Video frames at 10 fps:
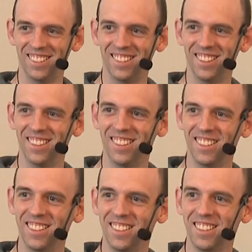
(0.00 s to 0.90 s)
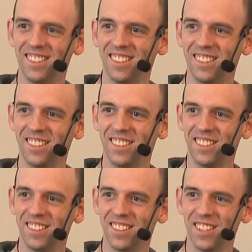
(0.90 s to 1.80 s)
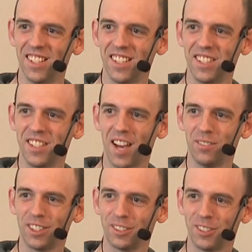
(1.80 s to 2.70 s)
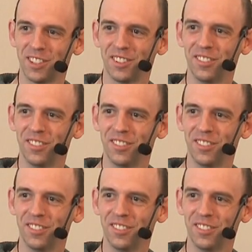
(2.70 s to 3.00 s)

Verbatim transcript: uh, the Galaxy song? Yeah, I'm a little rusty.